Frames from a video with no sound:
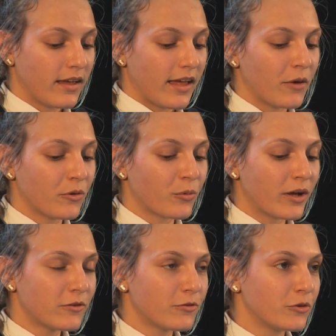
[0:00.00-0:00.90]
It was
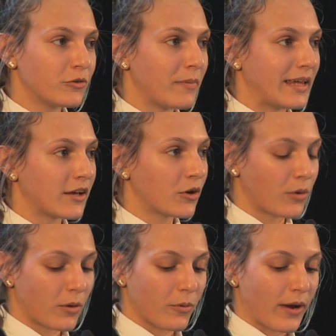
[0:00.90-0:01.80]
wonderful to meet and
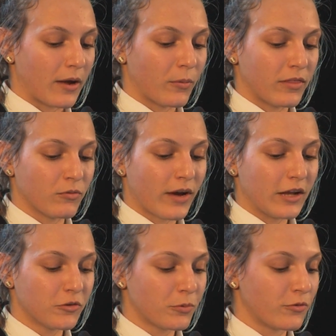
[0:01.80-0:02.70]
cooperate with a
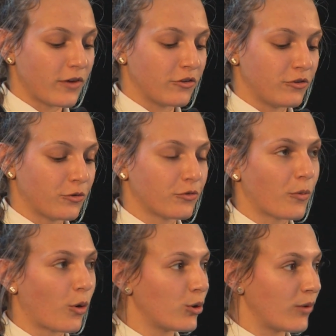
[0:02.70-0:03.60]
range of professionals
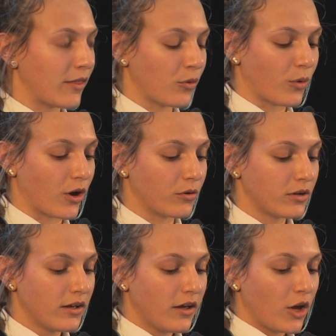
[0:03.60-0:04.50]
from all around the world
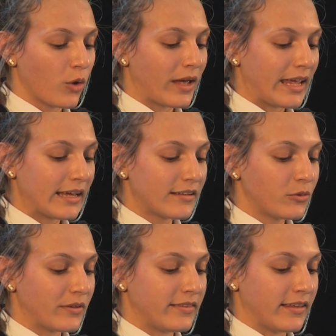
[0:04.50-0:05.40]
who are eager
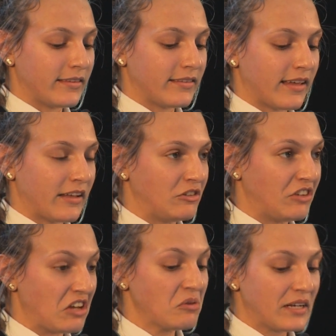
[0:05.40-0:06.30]
to assist and
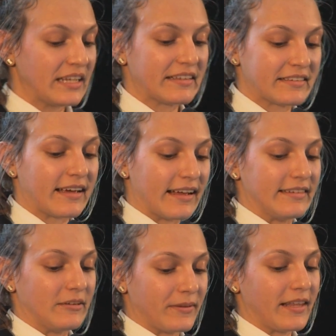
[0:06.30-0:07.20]
genuinely
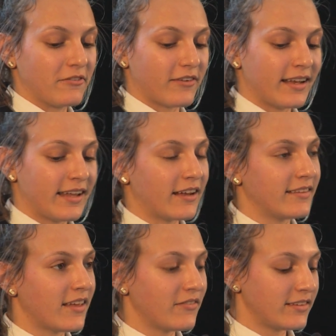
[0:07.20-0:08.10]
excited when they find out a
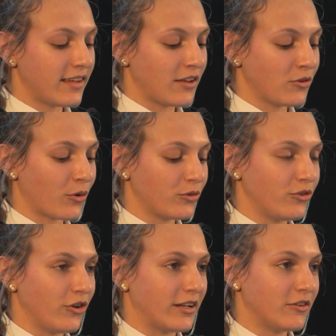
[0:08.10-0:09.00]
17-year-old
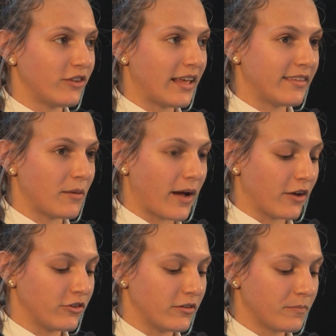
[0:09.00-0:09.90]
student shares their
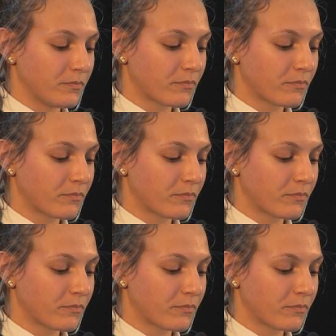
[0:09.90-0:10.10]
passion.